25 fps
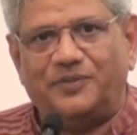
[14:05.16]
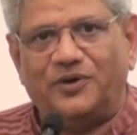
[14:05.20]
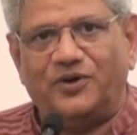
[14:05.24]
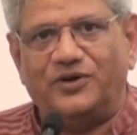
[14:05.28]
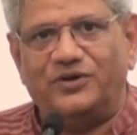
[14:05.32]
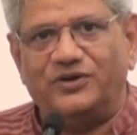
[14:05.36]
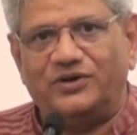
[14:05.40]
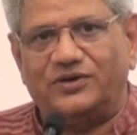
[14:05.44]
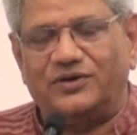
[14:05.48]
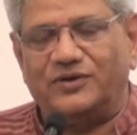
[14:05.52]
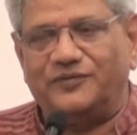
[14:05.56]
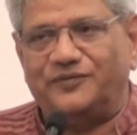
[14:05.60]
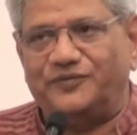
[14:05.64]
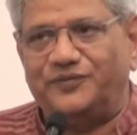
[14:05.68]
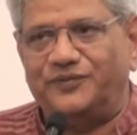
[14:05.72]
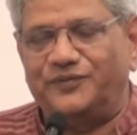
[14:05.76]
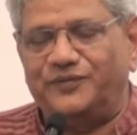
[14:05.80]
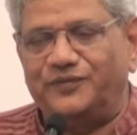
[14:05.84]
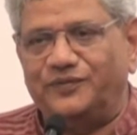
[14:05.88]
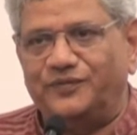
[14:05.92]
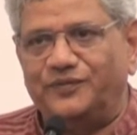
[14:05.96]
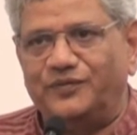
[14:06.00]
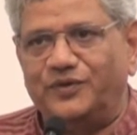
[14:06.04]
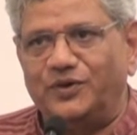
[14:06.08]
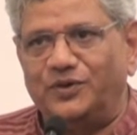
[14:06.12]
point of
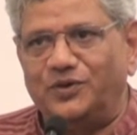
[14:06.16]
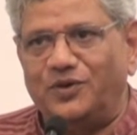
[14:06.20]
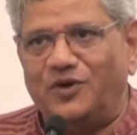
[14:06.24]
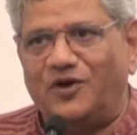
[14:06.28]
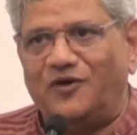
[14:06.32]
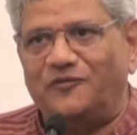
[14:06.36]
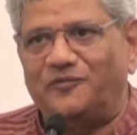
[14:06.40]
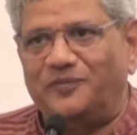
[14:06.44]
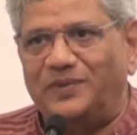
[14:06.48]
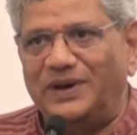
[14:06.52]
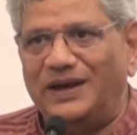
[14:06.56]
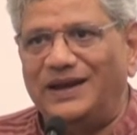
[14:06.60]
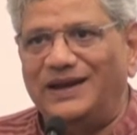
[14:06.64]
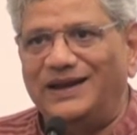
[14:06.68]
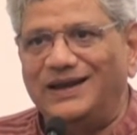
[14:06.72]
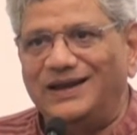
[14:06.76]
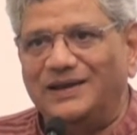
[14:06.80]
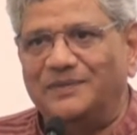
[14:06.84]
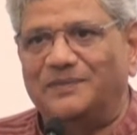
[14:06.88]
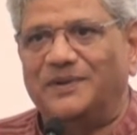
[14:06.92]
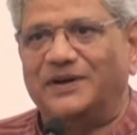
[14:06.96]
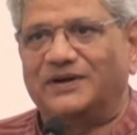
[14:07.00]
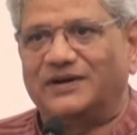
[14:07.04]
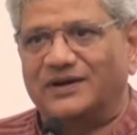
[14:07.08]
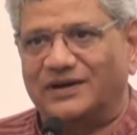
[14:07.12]
view of
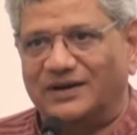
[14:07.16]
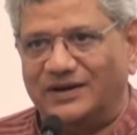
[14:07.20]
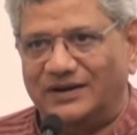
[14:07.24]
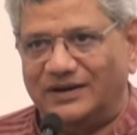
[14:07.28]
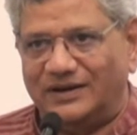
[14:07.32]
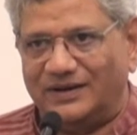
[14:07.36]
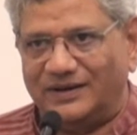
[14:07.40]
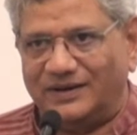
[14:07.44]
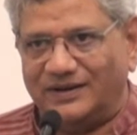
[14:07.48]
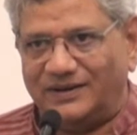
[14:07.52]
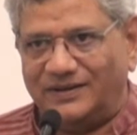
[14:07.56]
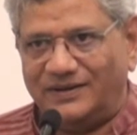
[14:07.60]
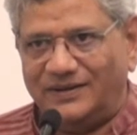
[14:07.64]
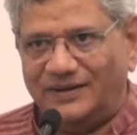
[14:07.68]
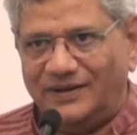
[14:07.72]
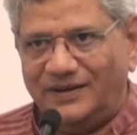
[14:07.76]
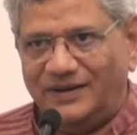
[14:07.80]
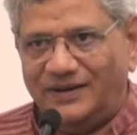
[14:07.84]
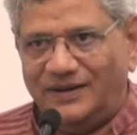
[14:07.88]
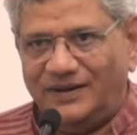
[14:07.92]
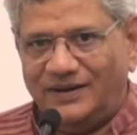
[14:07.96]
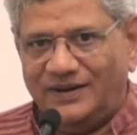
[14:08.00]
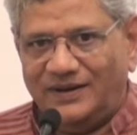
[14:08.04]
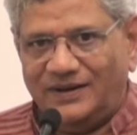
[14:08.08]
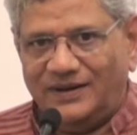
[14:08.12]
building a better India,
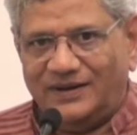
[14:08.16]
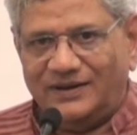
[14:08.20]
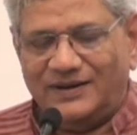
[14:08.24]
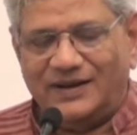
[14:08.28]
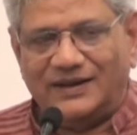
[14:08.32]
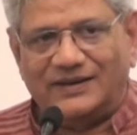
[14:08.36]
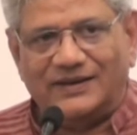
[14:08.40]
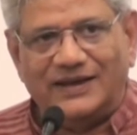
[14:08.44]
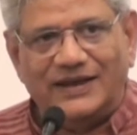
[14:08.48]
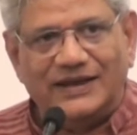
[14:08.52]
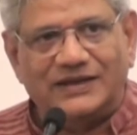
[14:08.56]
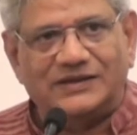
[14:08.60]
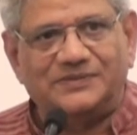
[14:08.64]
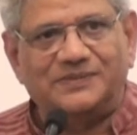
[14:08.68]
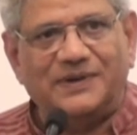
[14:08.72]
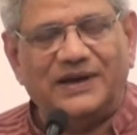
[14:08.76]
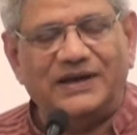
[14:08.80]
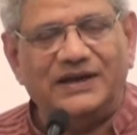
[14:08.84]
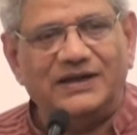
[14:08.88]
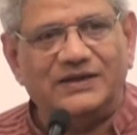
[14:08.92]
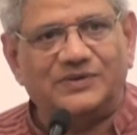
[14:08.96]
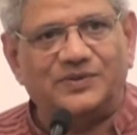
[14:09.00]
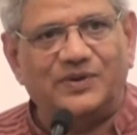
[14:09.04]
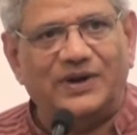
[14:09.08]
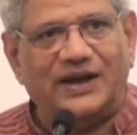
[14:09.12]
that these
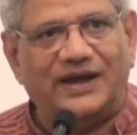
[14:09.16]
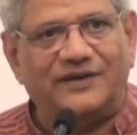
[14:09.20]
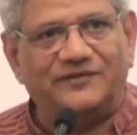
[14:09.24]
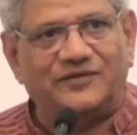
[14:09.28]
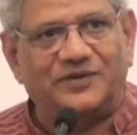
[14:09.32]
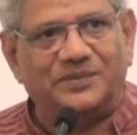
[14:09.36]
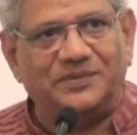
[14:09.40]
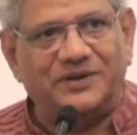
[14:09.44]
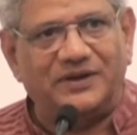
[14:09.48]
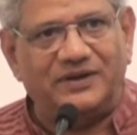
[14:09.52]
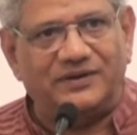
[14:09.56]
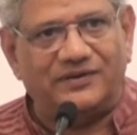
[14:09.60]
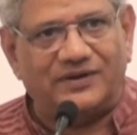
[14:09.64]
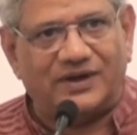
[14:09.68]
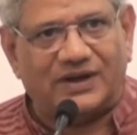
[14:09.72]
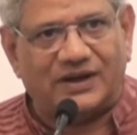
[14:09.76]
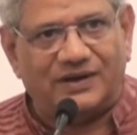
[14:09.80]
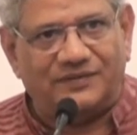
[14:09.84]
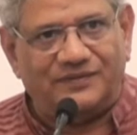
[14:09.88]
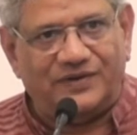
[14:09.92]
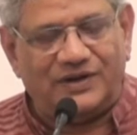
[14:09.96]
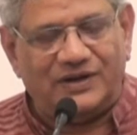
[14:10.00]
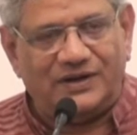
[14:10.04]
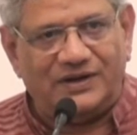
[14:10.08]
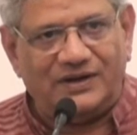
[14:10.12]
monies will have to be
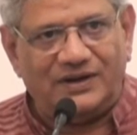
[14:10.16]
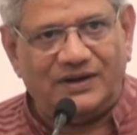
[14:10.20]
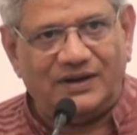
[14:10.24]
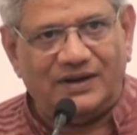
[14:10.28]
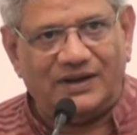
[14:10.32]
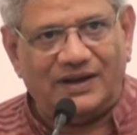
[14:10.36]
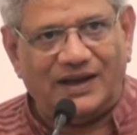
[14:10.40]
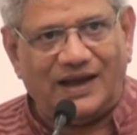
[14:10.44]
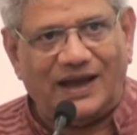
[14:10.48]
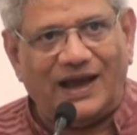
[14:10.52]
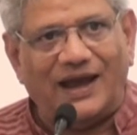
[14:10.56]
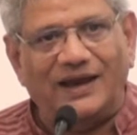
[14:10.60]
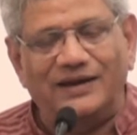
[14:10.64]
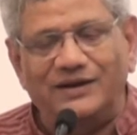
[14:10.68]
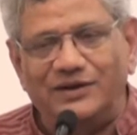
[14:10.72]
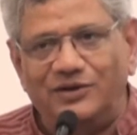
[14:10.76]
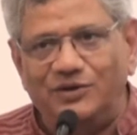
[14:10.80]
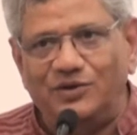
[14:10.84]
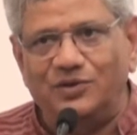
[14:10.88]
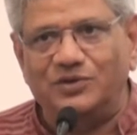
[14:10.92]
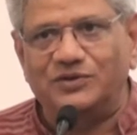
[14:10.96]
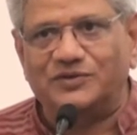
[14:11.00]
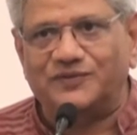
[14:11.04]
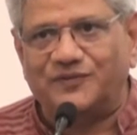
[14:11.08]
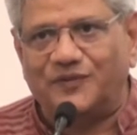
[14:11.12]
recovered and
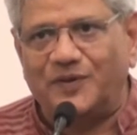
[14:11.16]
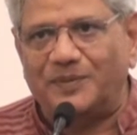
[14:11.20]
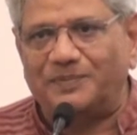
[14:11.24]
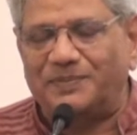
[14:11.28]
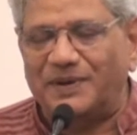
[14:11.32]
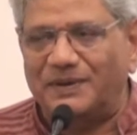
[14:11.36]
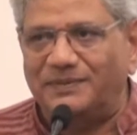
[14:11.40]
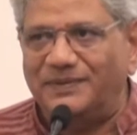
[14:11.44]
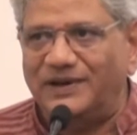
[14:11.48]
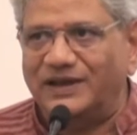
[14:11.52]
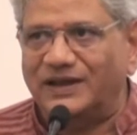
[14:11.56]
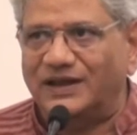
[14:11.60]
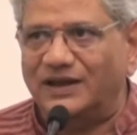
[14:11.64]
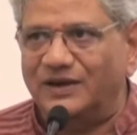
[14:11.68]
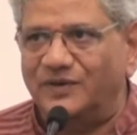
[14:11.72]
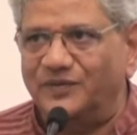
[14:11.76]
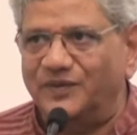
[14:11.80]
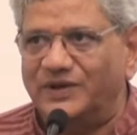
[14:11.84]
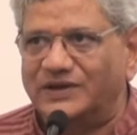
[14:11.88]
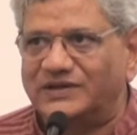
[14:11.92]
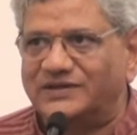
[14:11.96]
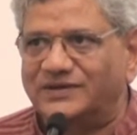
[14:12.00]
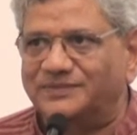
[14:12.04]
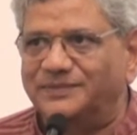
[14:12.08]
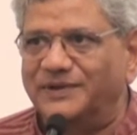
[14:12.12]
used for public
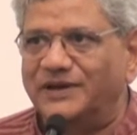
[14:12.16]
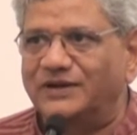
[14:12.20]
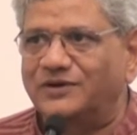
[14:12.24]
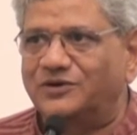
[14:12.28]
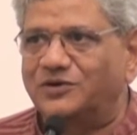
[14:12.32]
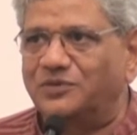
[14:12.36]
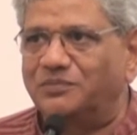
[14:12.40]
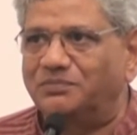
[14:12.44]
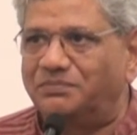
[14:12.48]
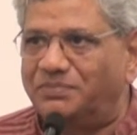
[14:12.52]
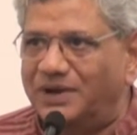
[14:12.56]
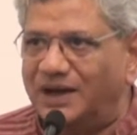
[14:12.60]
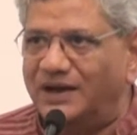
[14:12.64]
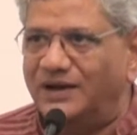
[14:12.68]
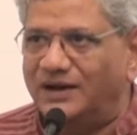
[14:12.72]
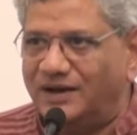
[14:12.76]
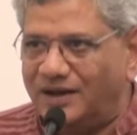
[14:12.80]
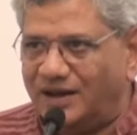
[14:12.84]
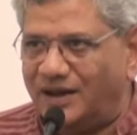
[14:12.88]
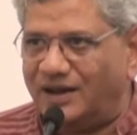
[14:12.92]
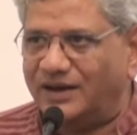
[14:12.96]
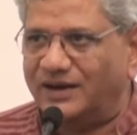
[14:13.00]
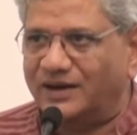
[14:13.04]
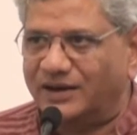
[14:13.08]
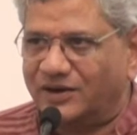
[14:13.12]
investment to
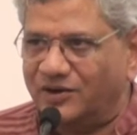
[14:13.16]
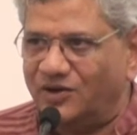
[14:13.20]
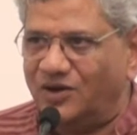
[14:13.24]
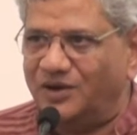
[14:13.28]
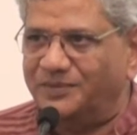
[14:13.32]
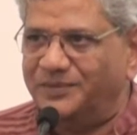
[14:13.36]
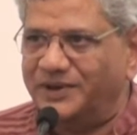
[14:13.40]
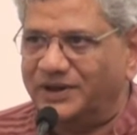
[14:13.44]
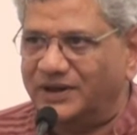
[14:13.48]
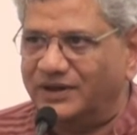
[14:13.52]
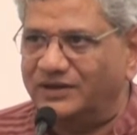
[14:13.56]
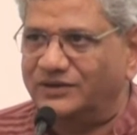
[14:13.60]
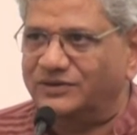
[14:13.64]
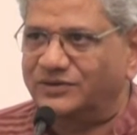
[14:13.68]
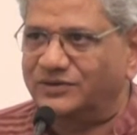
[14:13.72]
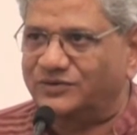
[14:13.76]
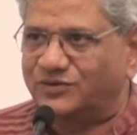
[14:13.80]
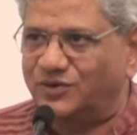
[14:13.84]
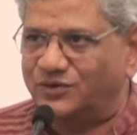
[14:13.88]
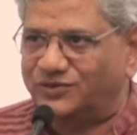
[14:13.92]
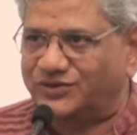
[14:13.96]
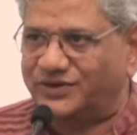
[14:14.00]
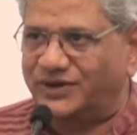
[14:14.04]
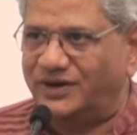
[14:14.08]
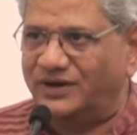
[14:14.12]
build our economic and
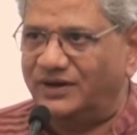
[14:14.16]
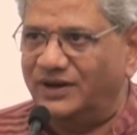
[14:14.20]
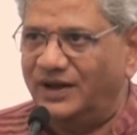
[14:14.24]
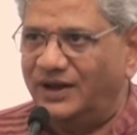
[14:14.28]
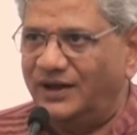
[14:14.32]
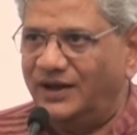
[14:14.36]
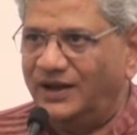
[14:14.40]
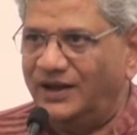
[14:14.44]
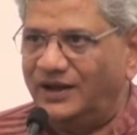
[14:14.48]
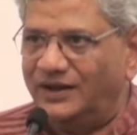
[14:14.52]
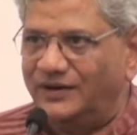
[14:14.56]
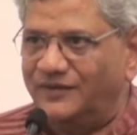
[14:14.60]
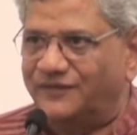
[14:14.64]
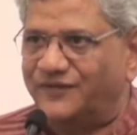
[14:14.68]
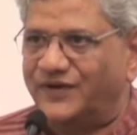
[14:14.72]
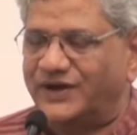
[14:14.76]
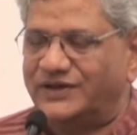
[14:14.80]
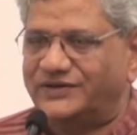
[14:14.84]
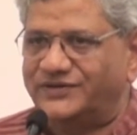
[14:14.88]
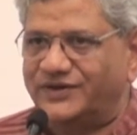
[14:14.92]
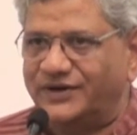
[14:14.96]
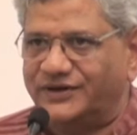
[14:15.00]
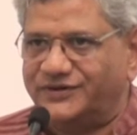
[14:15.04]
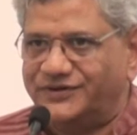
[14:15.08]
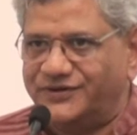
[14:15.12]
social
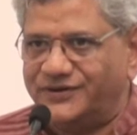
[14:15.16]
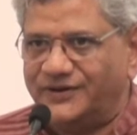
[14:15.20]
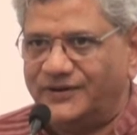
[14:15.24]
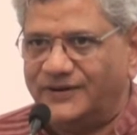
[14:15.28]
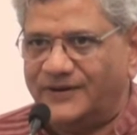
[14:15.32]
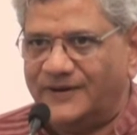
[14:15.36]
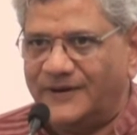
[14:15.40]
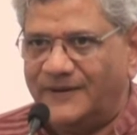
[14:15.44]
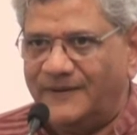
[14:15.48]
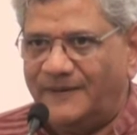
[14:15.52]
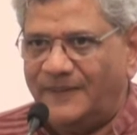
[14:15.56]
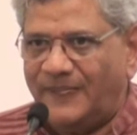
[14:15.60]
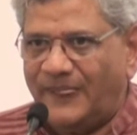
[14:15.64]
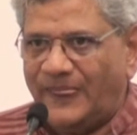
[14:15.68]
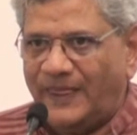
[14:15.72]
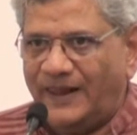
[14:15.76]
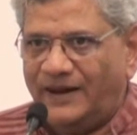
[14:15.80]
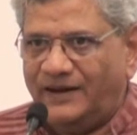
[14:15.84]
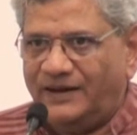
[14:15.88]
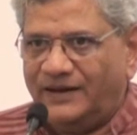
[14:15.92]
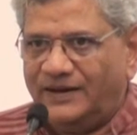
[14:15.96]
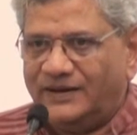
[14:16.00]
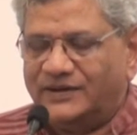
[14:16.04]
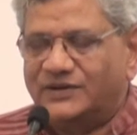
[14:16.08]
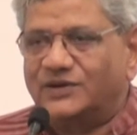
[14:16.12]
infrastructure
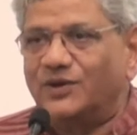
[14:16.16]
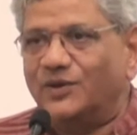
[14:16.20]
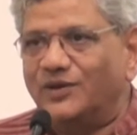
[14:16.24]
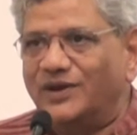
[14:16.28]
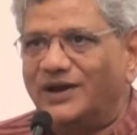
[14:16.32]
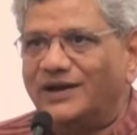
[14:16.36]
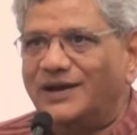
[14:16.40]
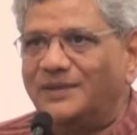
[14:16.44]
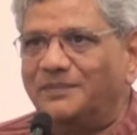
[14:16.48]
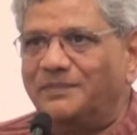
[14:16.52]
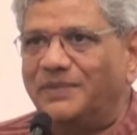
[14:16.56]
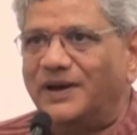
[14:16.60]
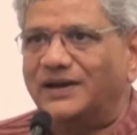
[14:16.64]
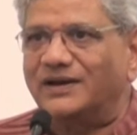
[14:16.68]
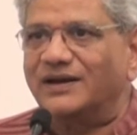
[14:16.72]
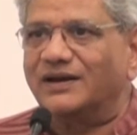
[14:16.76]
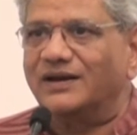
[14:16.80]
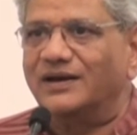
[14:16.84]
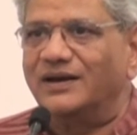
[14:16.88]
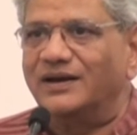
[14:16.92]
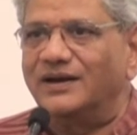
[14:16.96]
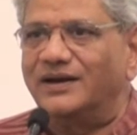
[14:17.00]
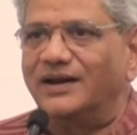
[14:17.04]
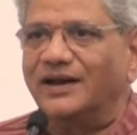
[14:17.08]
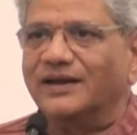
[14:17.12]
so that a
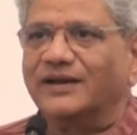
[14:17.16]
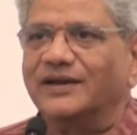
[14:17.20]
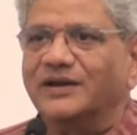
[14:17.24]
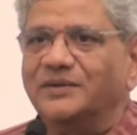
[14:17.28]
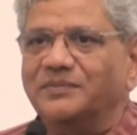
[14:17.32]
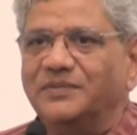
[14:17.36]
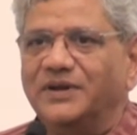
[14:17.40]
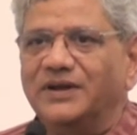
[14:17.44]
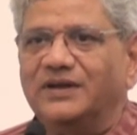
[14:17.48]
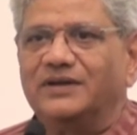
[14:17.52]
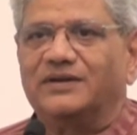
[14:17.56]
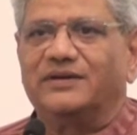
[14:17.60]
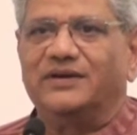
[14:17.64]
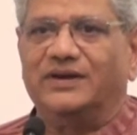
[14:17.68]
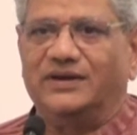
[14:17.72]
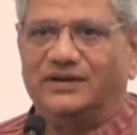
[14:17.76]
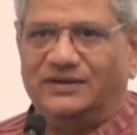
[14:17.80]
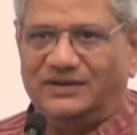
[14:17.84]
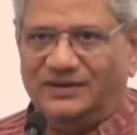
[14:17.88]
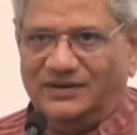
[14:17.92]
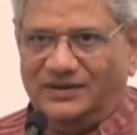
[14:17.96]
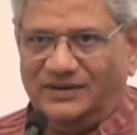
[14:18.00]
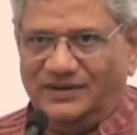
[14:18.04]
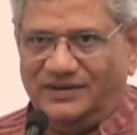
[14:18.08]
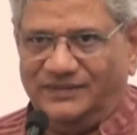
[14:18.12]
better India can be
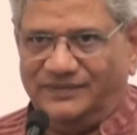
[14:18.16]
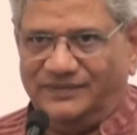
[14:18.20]
created.